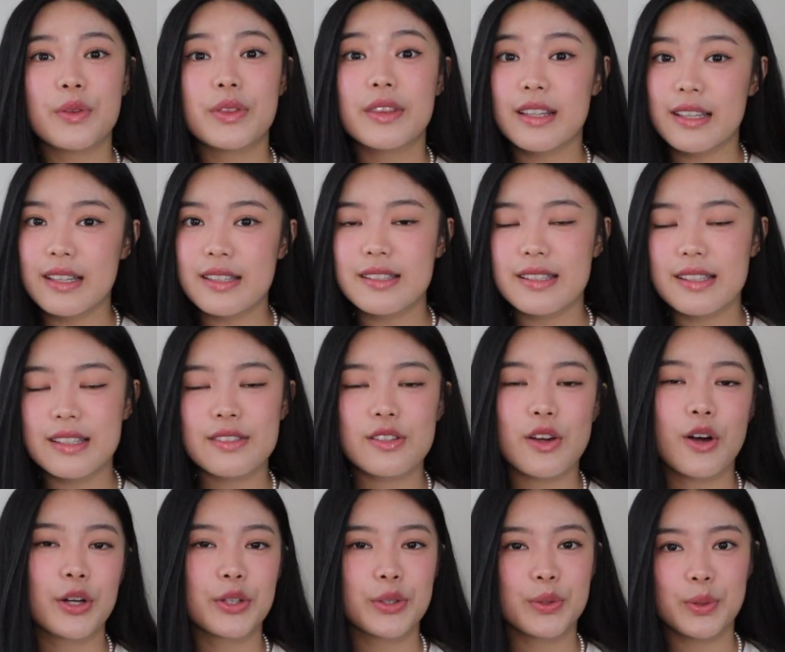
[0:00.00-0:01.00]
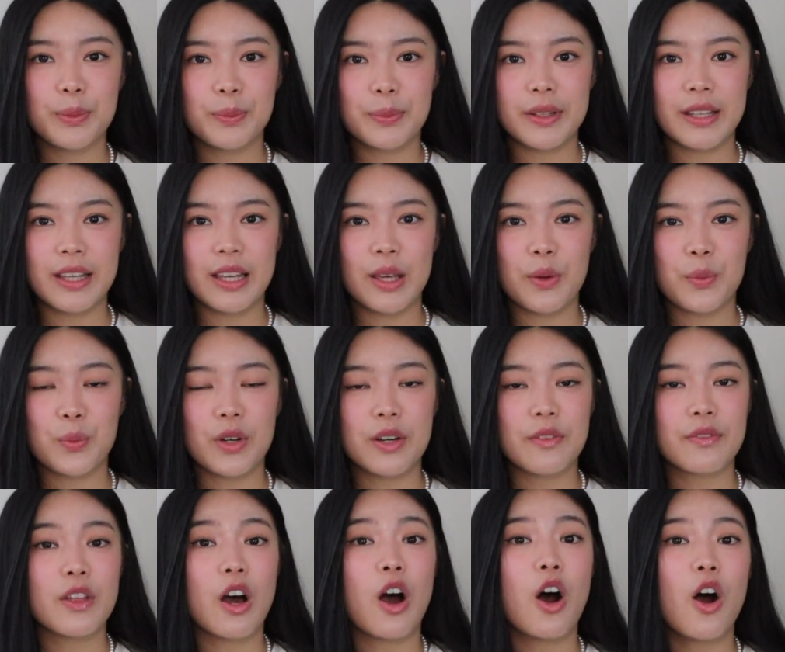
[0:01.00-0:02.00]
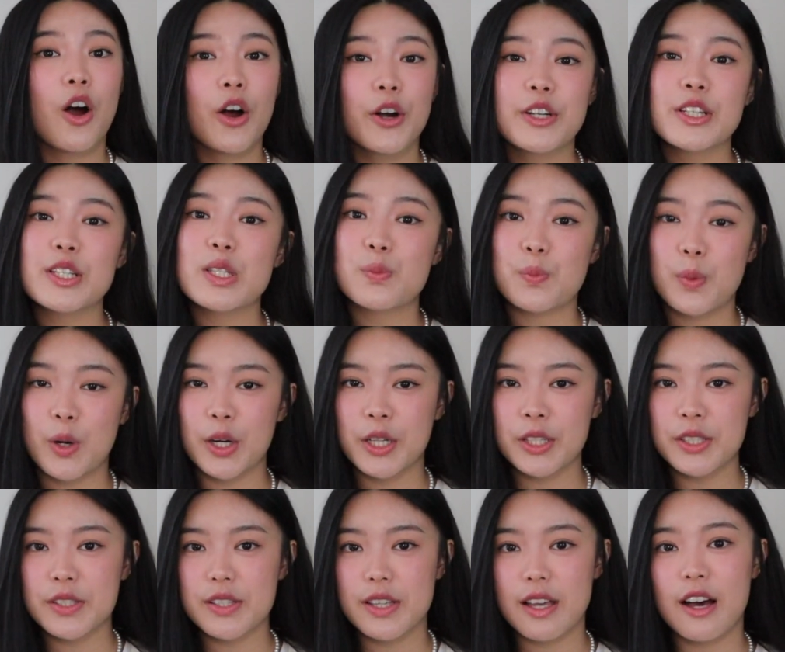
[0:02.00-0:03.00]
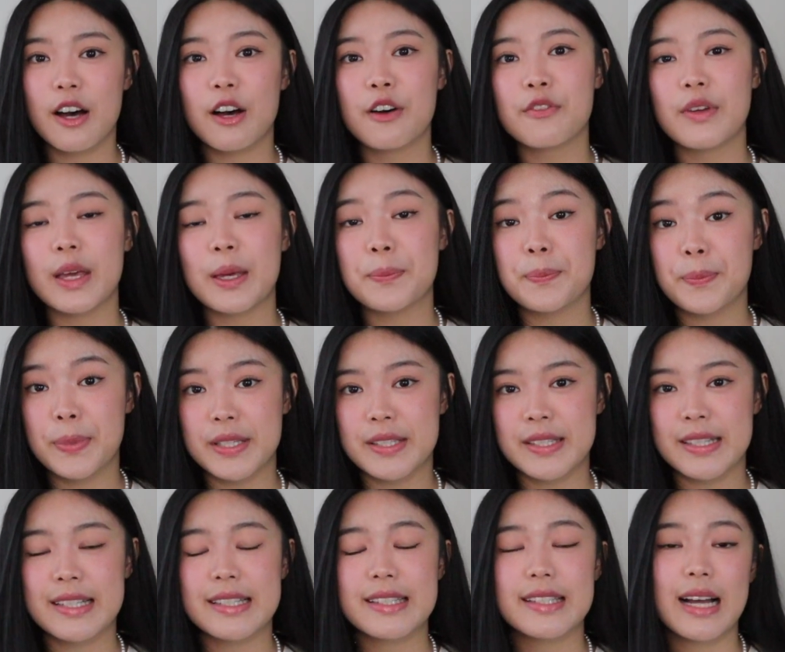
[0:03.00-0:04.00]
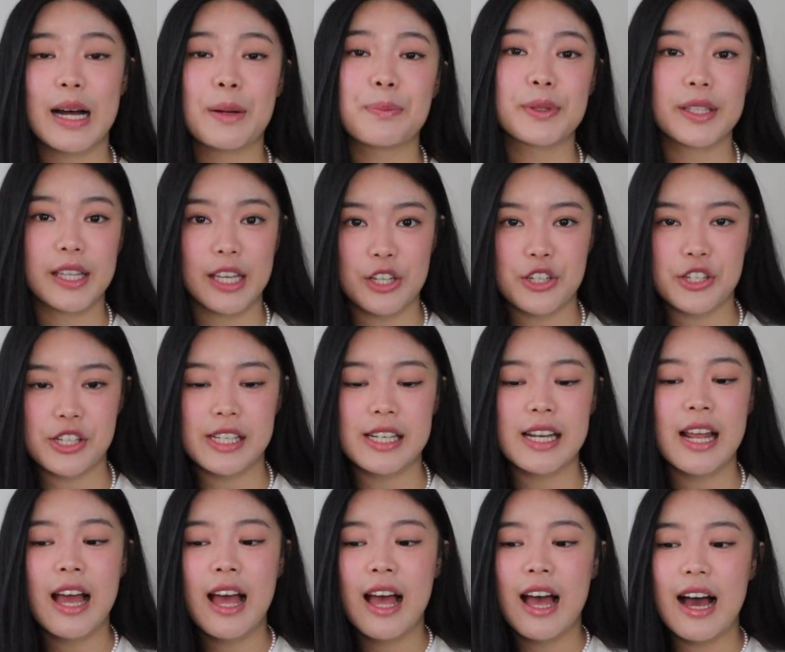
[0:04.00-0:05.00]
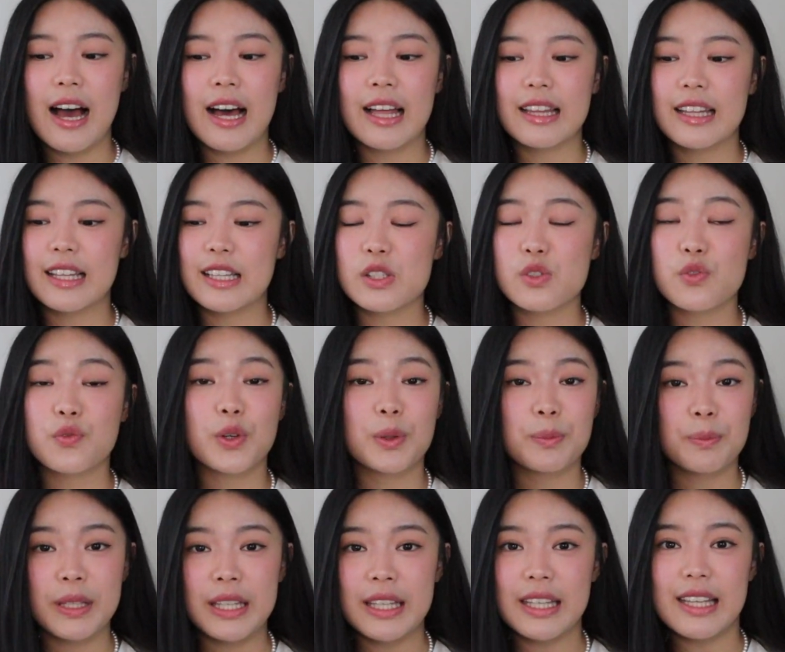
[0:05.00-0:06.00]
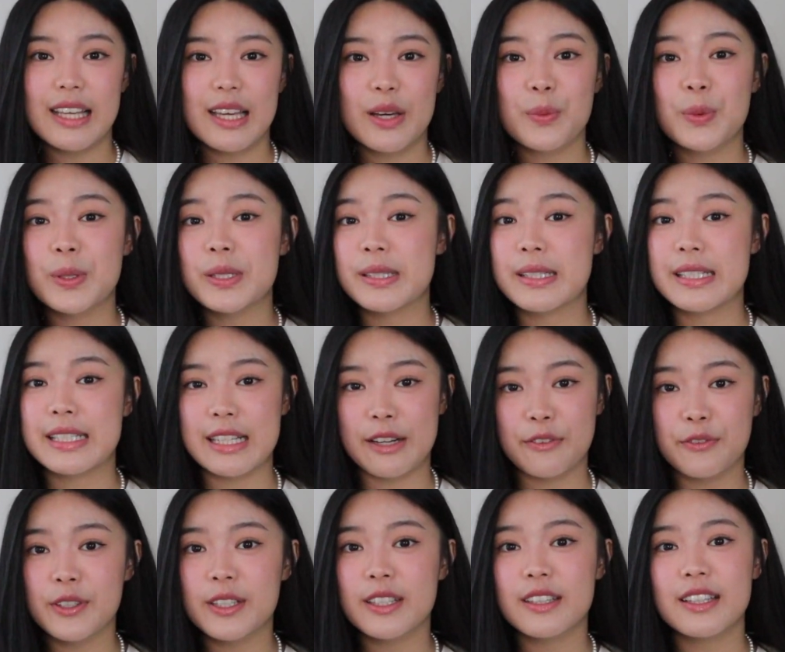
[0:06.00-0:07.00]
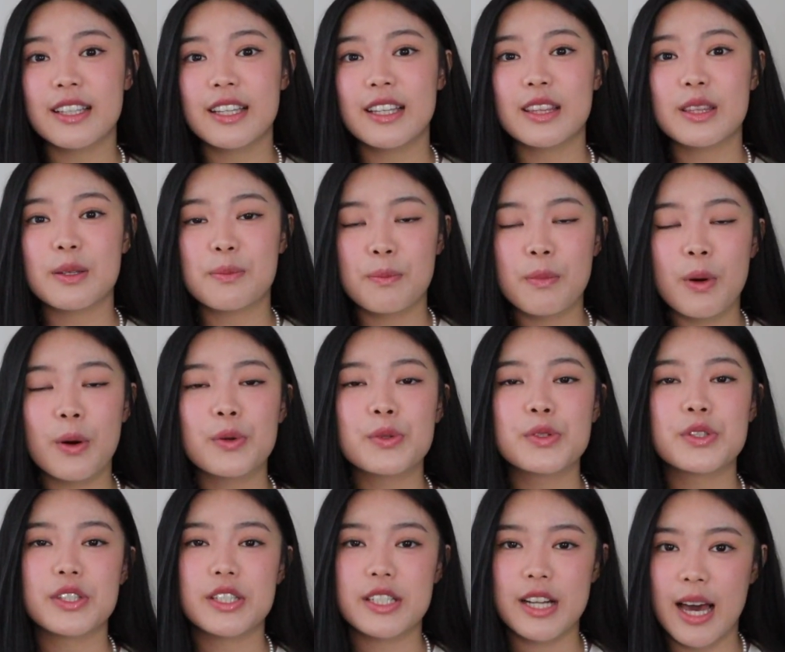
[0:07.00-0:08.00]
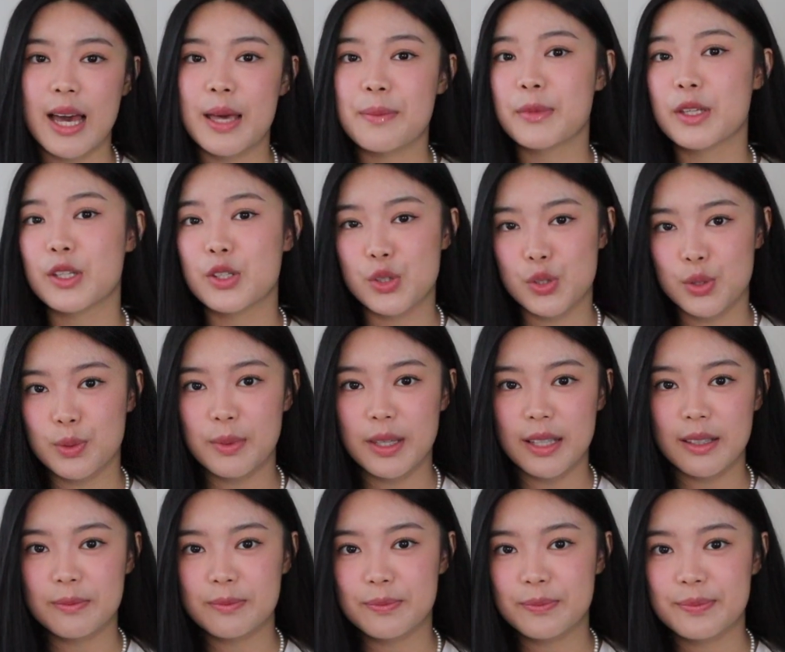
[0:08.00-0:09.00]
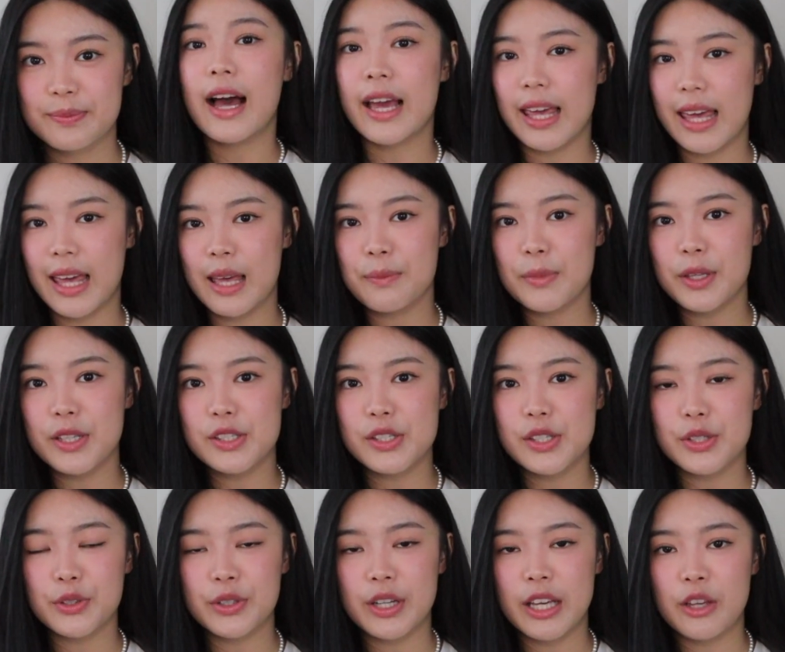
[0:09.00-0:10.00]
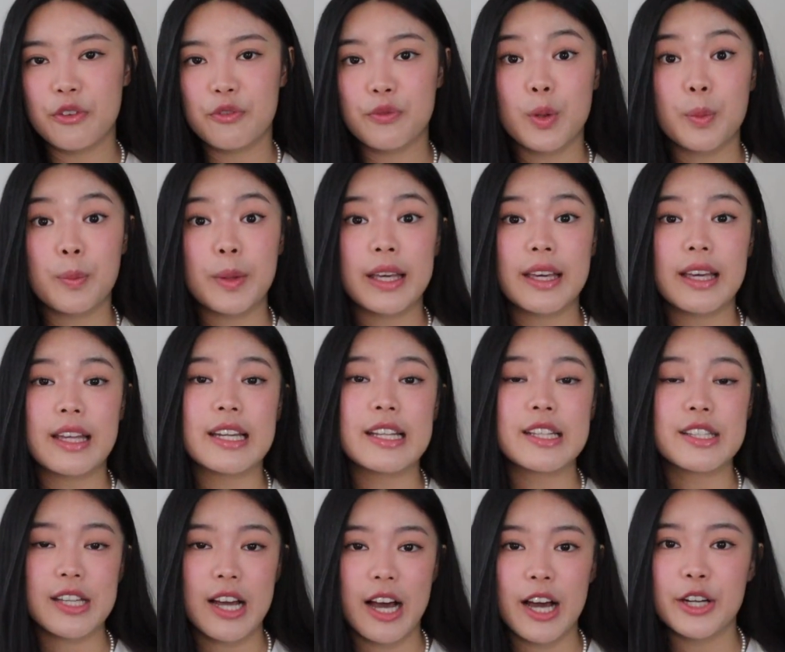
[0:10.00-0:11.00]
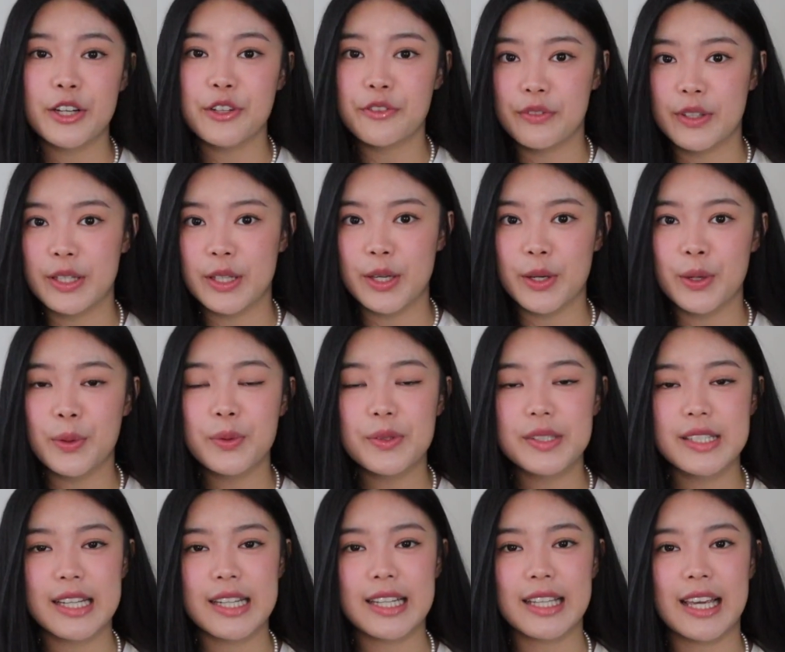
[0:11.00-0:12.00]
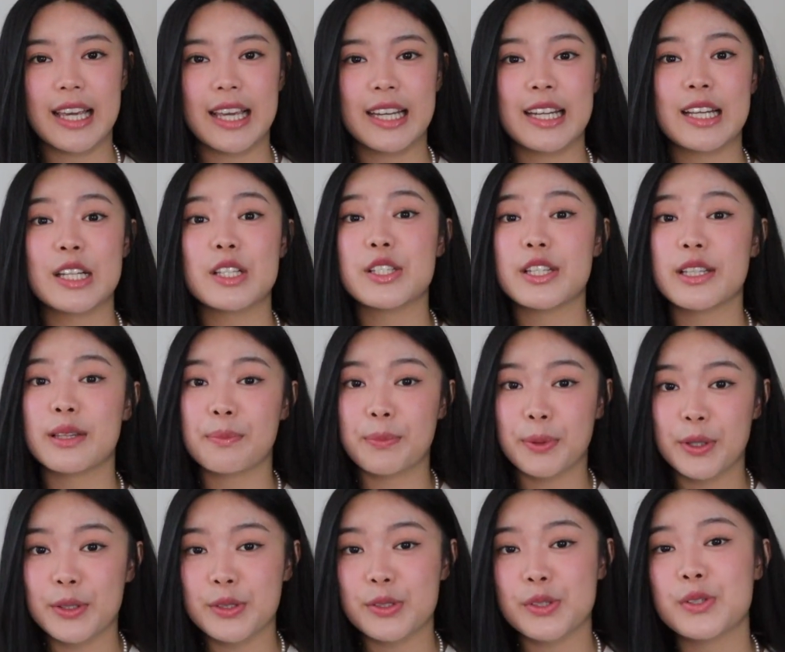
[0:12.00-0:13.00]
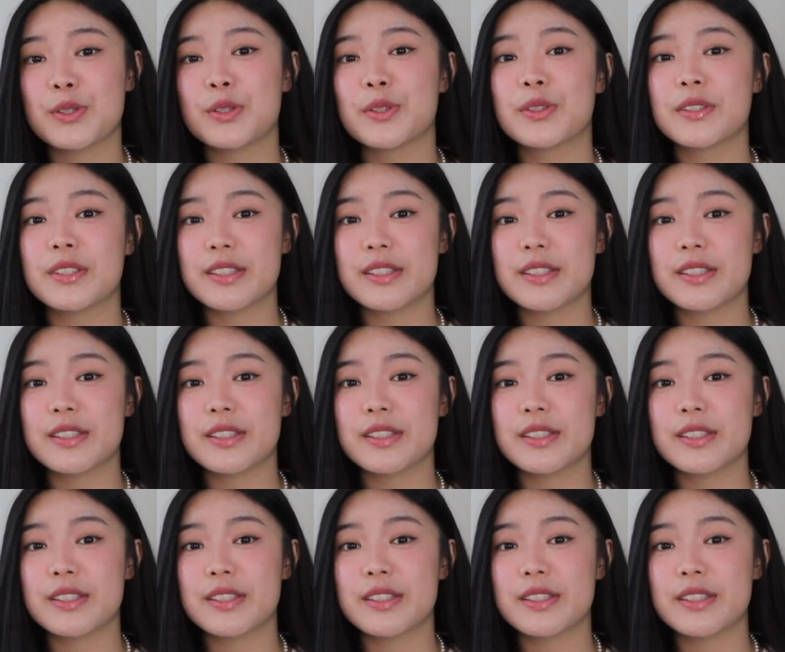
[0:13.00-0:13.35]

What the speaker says: this is arguably one of the hardest parts of a business application. At least for me, it was definitely the most time consuming. I am considering filming an entire video dedicated to the personal